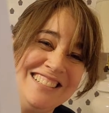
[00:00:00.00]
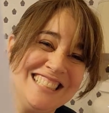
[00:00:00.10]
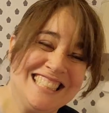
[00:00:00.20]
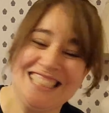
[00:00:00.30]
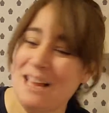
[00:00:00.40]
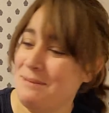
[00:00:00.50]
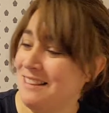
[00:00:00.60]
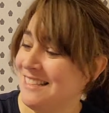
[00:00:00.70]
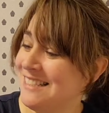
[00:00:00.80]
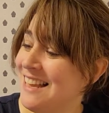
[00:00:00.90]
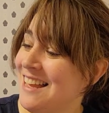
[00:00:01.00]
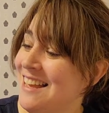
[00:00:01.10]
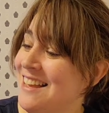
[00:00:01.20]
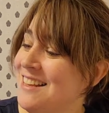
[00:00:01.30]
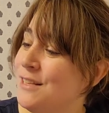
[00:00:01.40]
the rest of the shopping list.
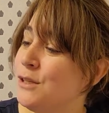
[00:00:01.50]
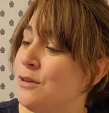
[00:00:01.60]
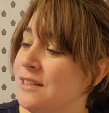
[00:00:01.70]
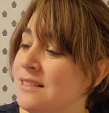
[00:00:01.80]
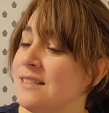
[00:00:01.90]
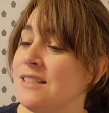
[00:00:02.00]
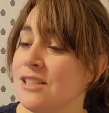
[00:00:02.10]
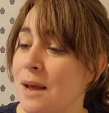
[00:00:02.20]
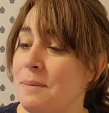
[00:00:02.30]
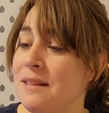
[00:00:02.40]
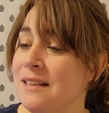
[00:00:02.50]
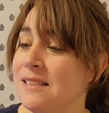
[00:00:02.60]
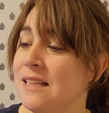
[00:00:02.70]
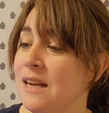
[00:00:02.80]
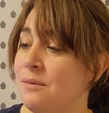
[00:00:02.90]
So this is the shopping
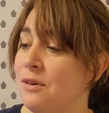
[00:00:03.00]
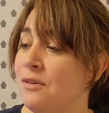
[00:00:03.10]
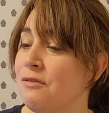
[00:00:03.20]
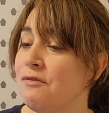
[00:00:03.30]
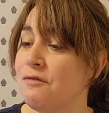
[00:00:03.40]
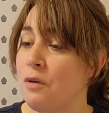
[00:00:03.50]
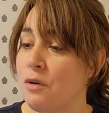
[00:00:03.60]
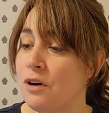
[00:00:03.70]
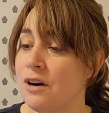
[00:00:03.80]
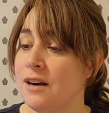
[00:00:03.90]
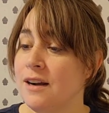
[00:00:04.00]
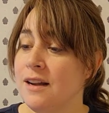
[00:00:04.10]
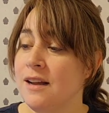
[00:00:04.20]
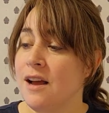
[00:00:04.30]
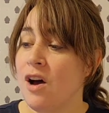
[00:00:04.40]
list that I wrote for
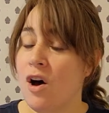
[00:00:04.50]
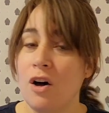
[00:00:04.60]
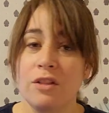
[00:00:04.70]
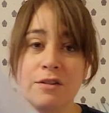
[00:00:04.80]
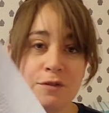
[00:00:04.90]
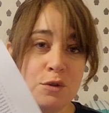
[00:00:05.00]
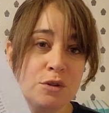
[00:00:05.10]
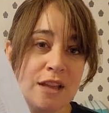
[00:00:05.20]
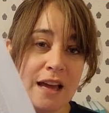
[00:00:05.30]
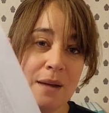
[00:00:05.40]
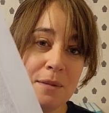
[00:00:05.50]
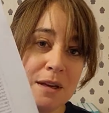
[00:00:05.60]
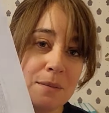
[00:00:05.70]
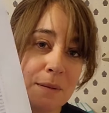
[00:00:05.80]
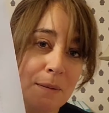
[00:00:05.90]
all the food that I'm
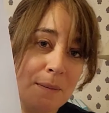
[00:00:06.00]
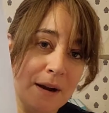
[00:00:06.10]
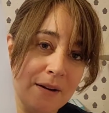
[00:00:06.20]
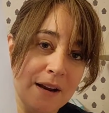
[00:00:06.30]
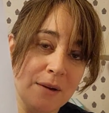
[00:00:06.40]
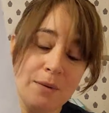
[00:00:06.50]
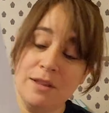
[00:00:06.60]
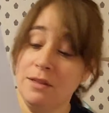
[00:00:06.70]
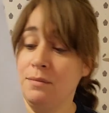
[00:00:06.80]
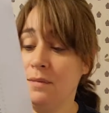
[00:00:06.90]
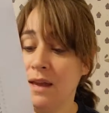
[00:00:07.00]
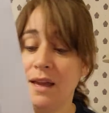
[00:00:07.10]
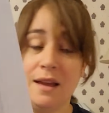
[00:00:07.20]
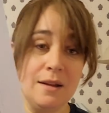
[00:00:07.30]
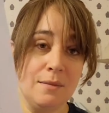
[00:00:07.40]
going to be preparing with
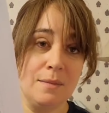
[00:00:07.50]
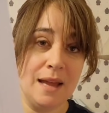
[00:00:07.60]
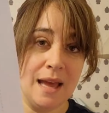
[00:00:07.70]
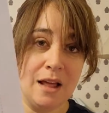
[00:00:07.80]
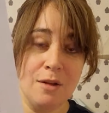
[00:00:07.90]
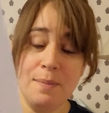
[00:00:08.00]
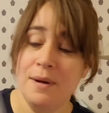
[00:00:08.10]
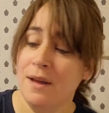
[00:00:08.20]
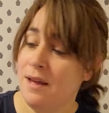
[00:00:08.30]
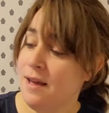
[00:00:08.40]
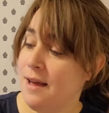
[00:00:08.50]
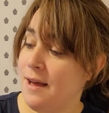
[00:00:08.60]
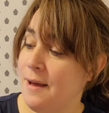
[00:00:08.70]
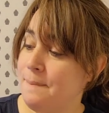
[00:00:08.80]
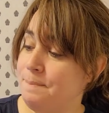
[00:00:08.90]
my help.
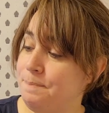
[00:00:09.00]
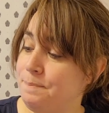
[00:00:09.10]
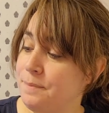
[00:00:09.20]
We're